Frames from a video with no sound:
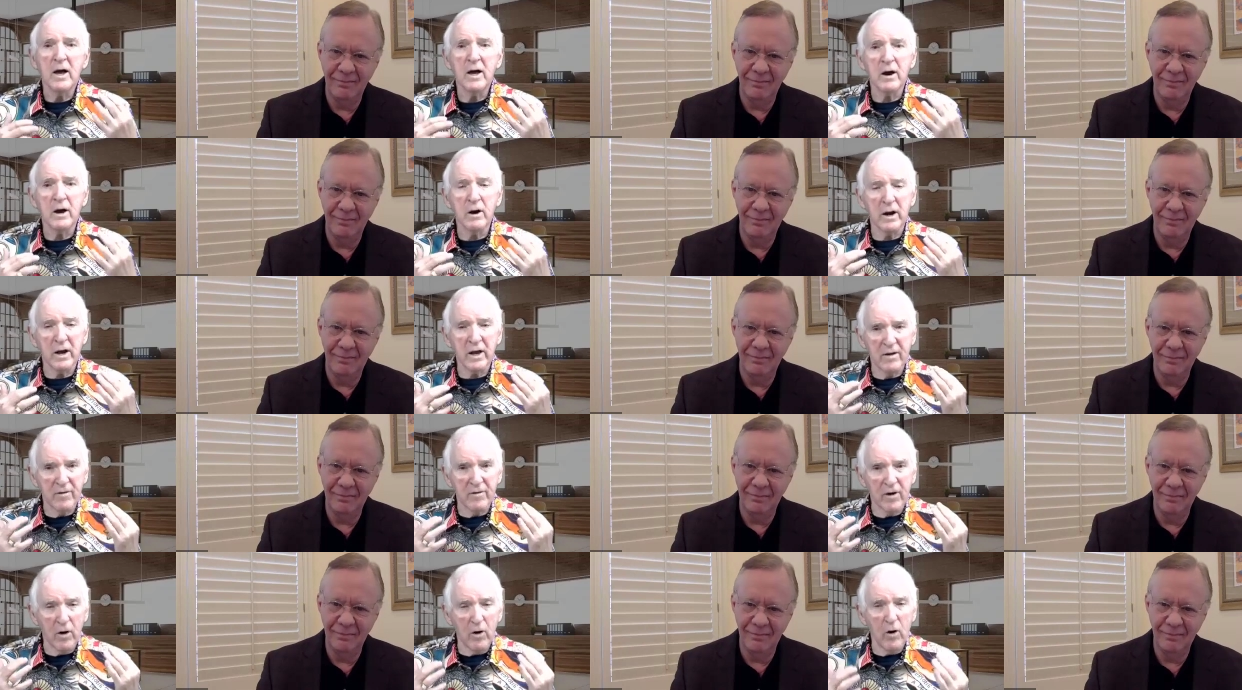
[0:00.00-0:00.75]
Speaker 1: They're going to
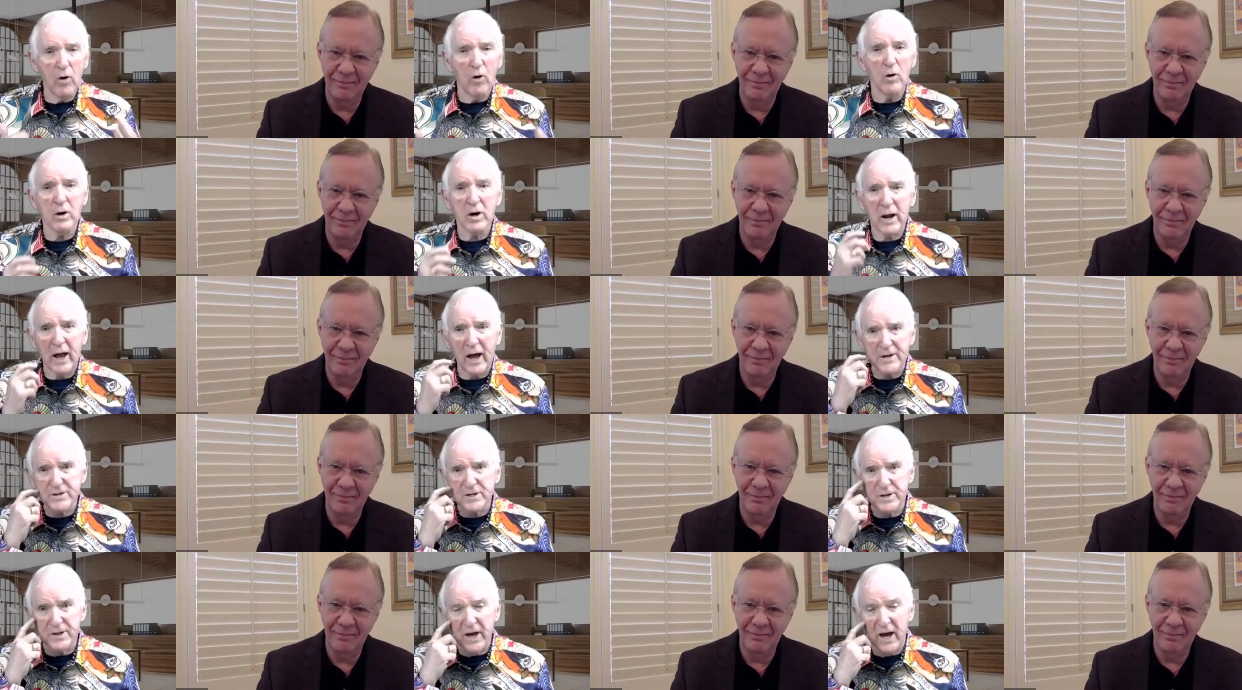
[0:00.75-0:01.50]
give a whole
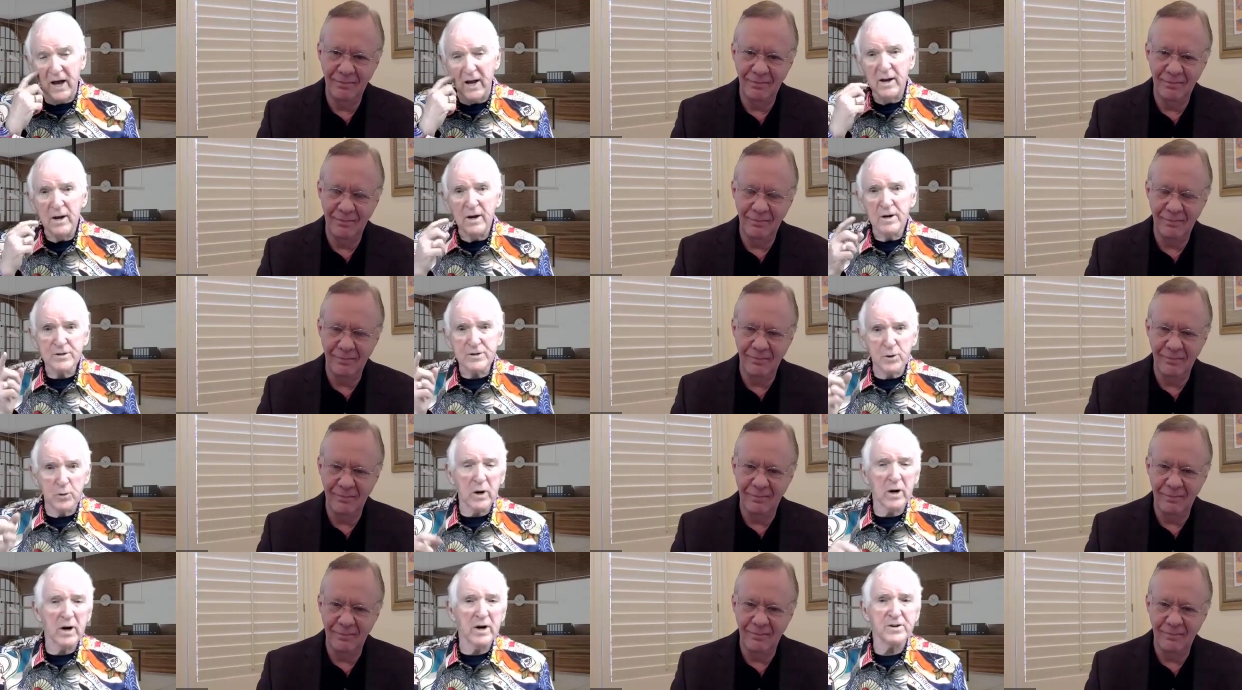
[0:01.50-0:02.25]
class on that.
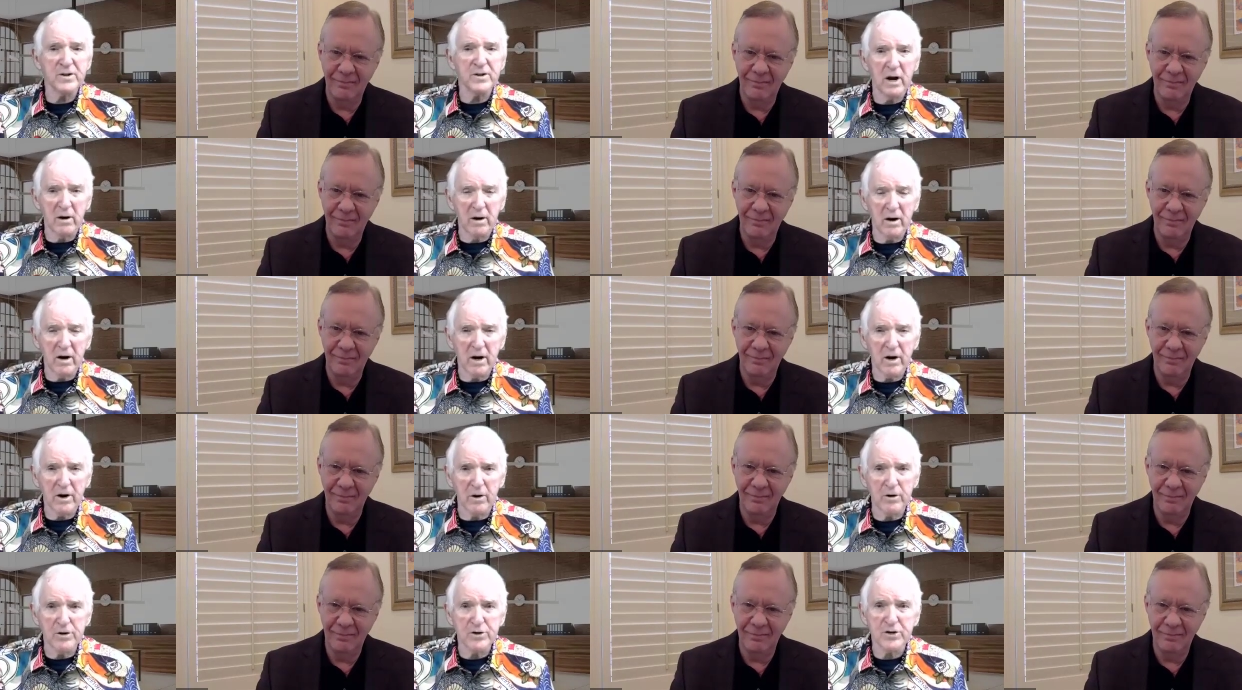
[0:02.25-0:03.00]
So we're going to
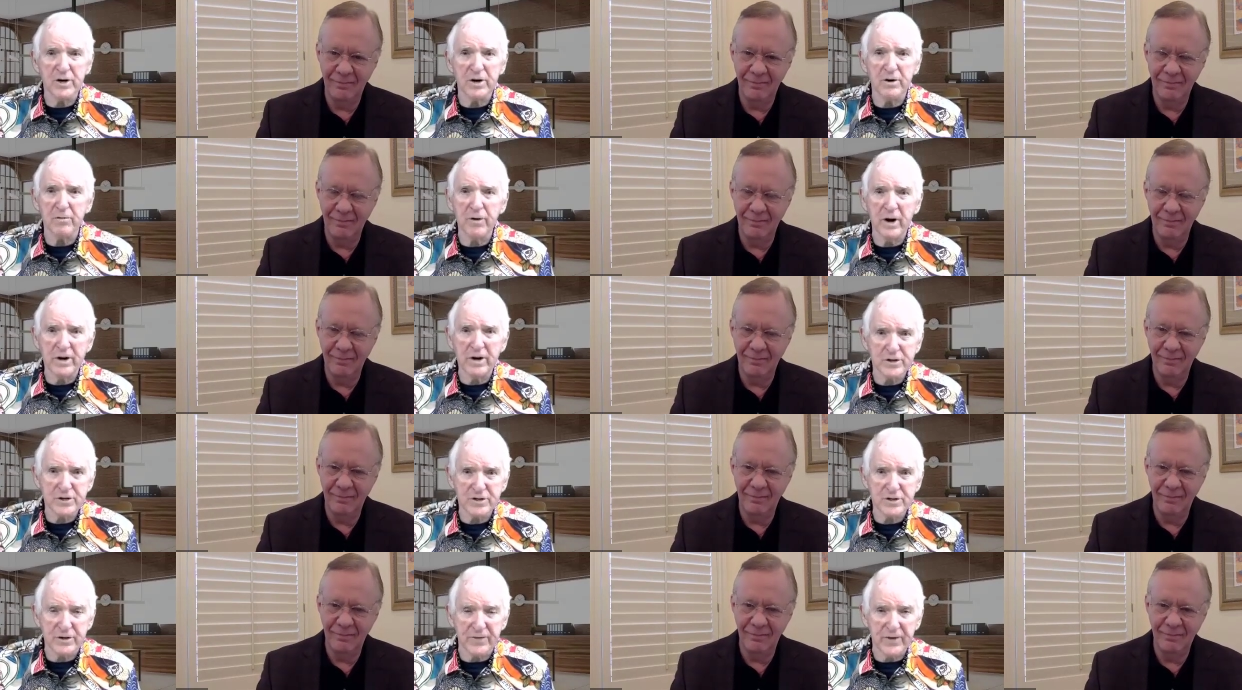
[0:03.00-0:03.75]
encourage you to
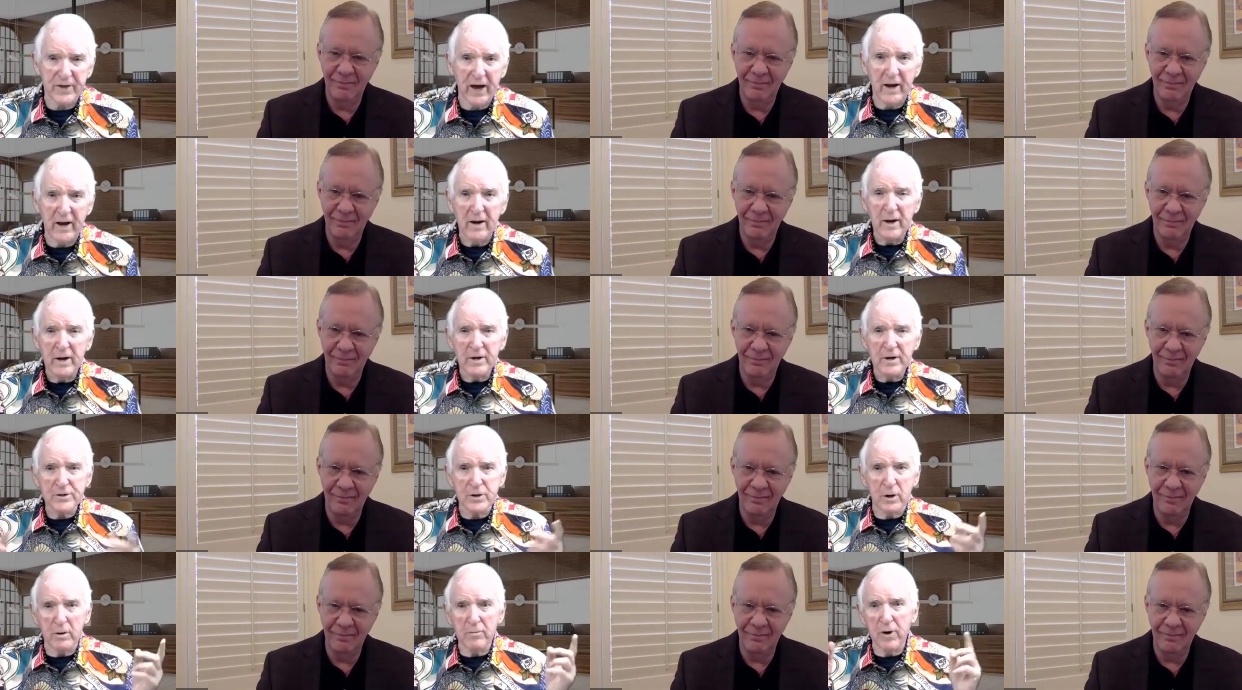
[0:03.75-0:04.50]
register for that.
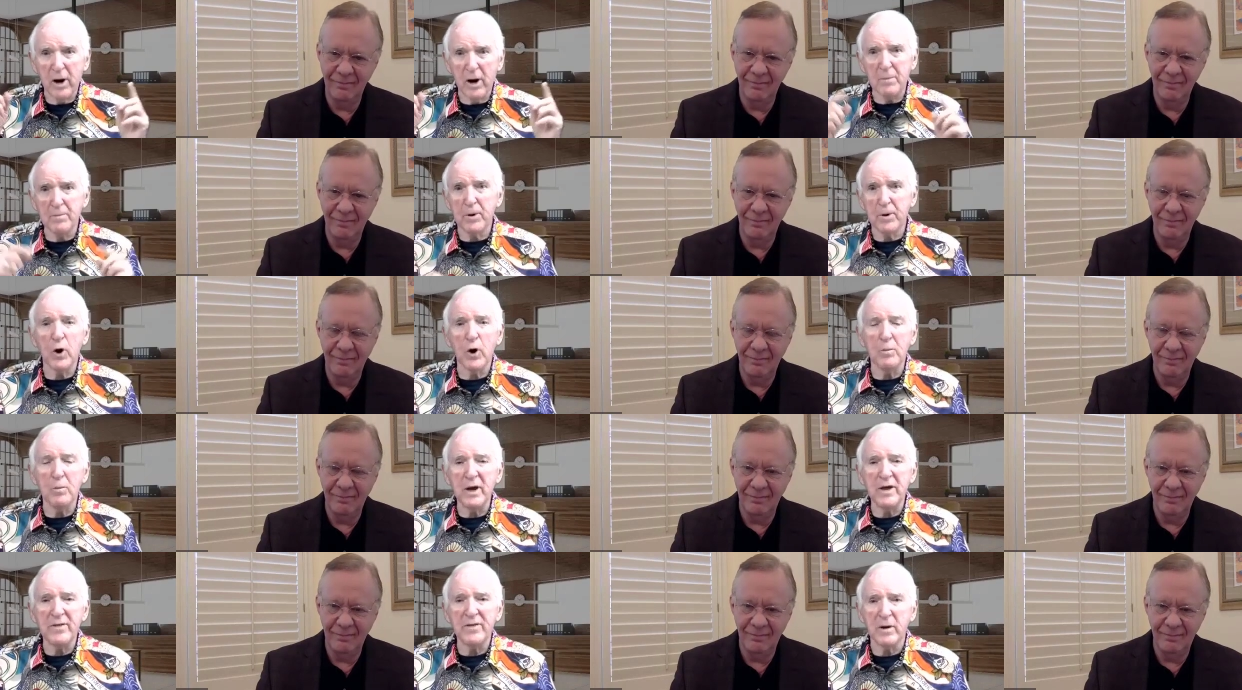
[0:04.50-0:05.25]
So right
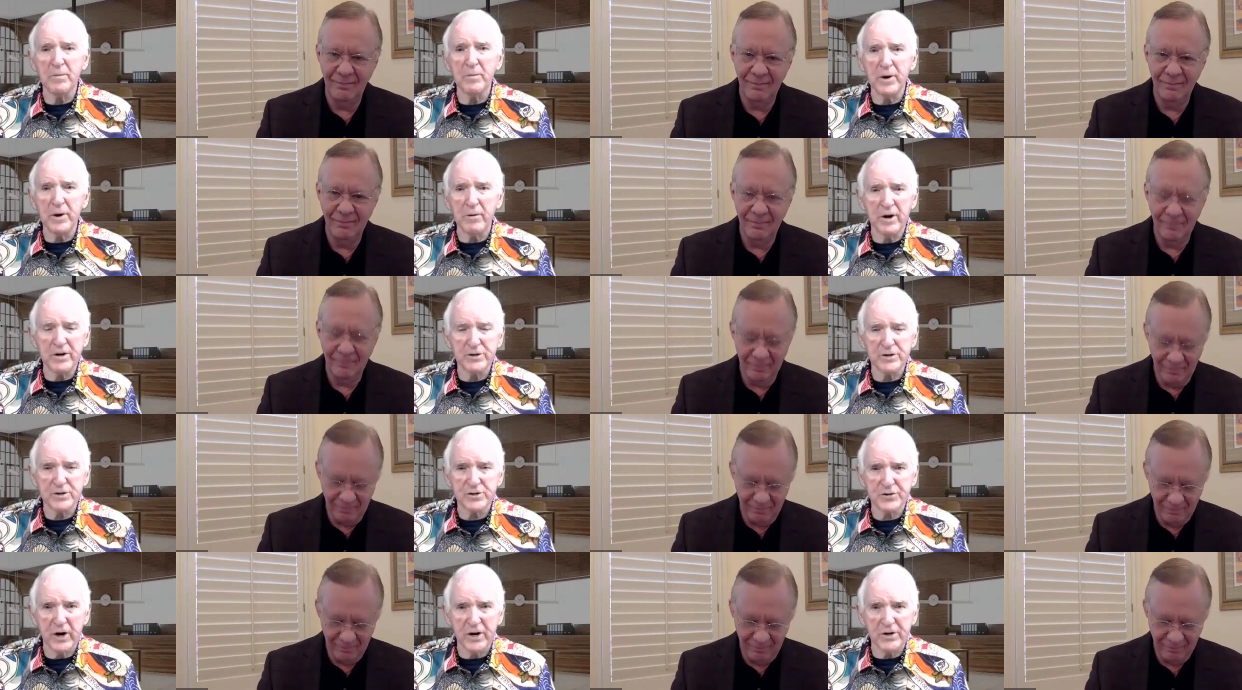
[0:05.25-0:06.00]
below me, there'll be a
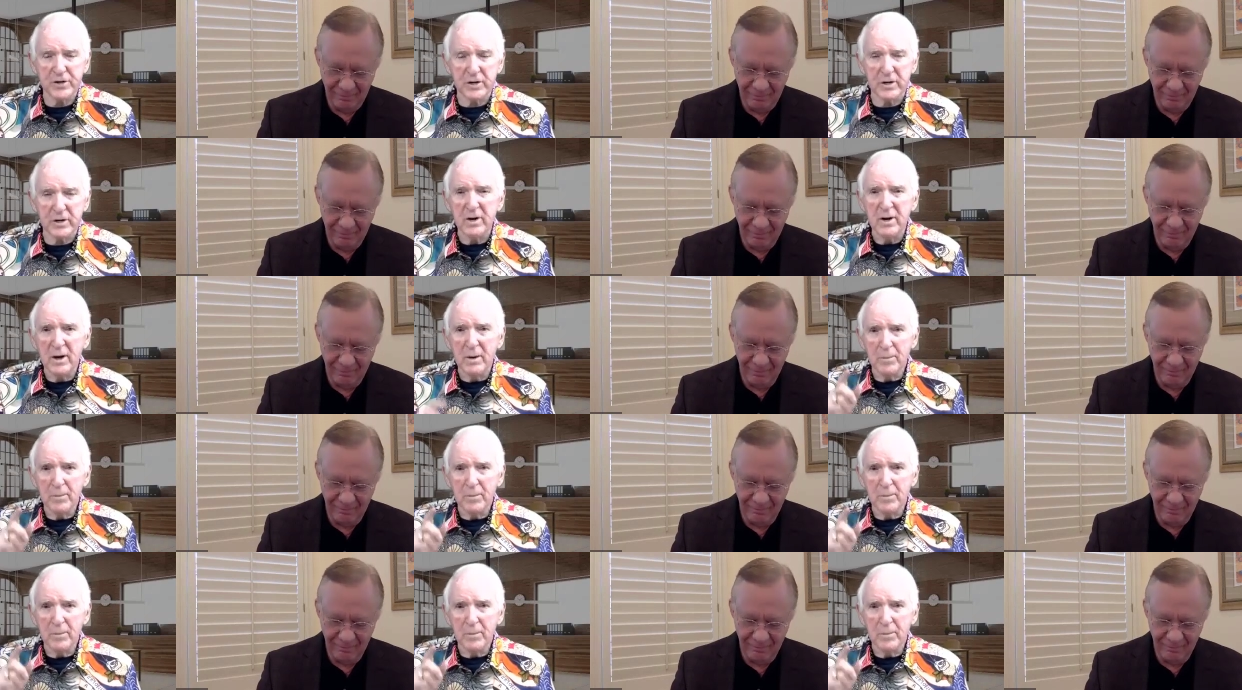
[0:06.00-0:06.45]
registration,